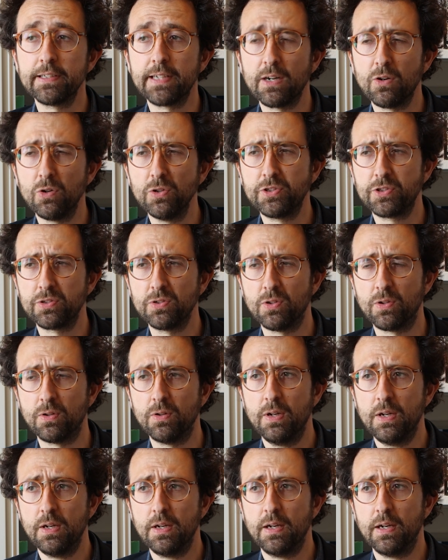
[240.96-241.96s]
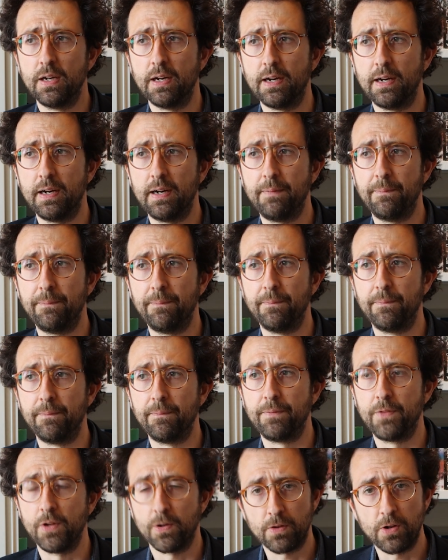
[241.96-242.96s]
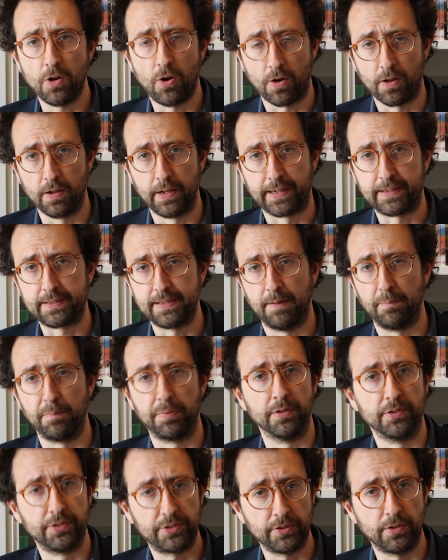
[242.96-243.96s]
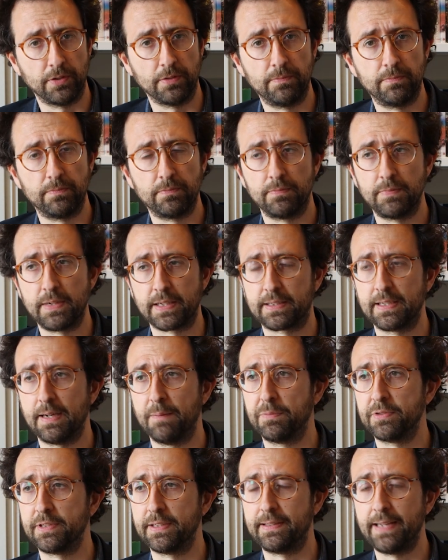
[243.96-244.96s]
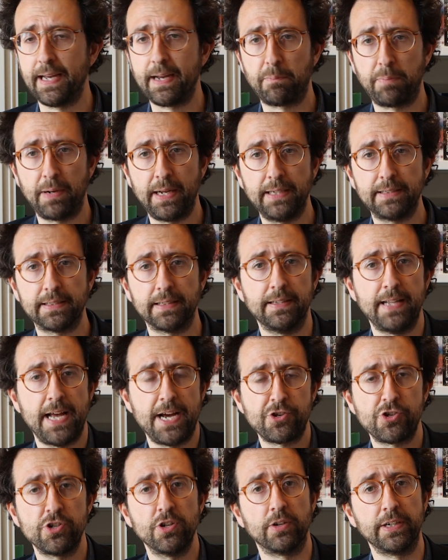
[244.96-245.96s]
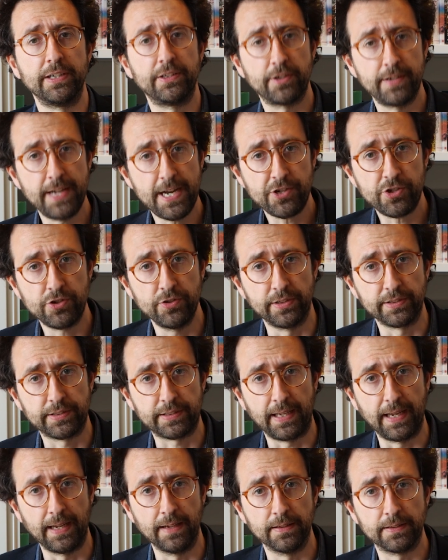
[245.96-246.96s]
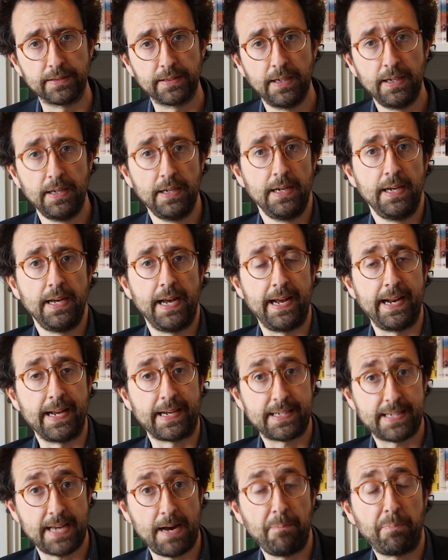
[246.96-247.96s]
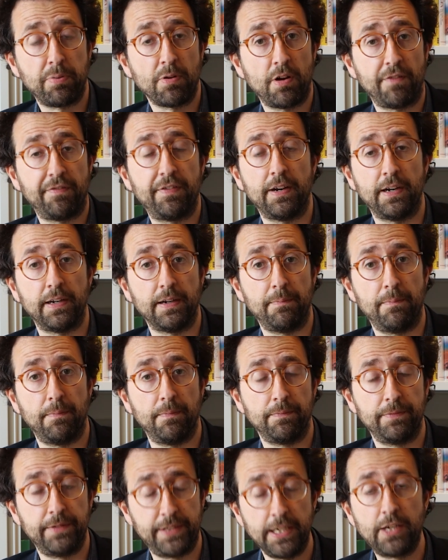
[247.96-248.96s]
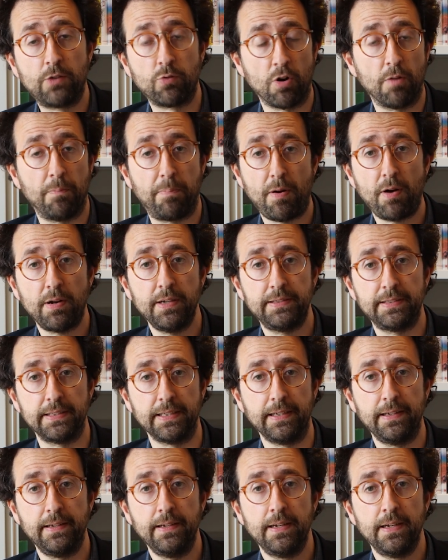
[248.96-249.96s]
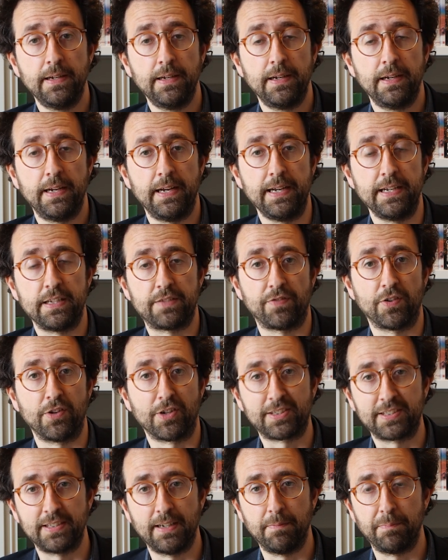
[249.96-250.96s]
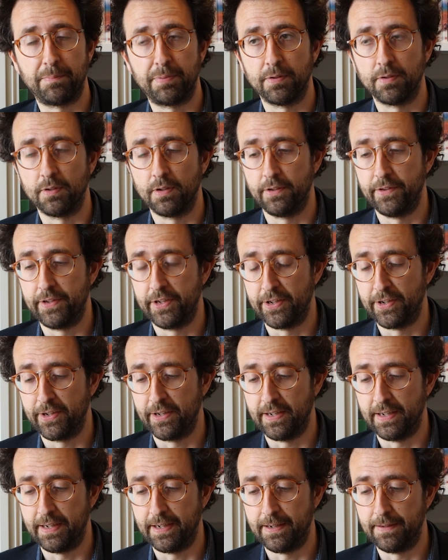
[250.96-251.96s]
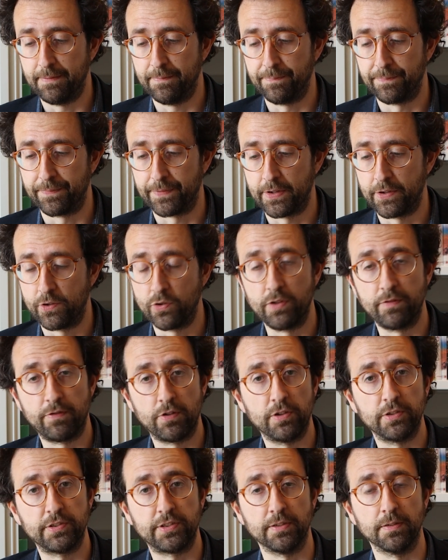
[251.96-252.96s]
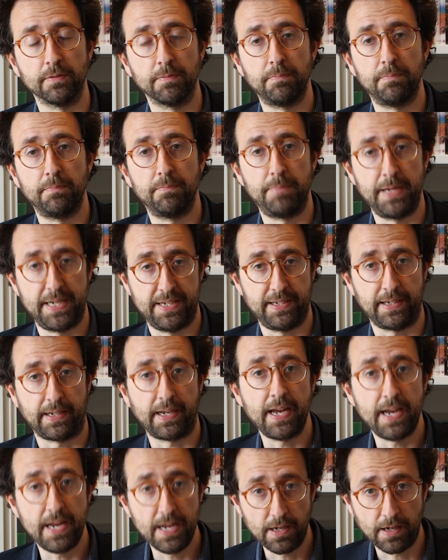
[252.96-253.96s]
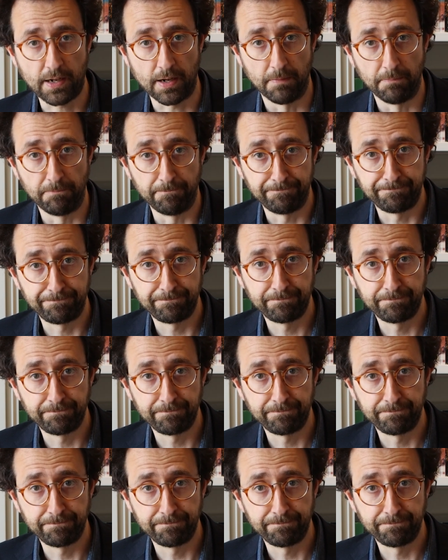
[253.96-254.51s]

there are also non-local examples, so examples that take place at national or international scales. An example of a degrowth policy is, for example, the universal basic income.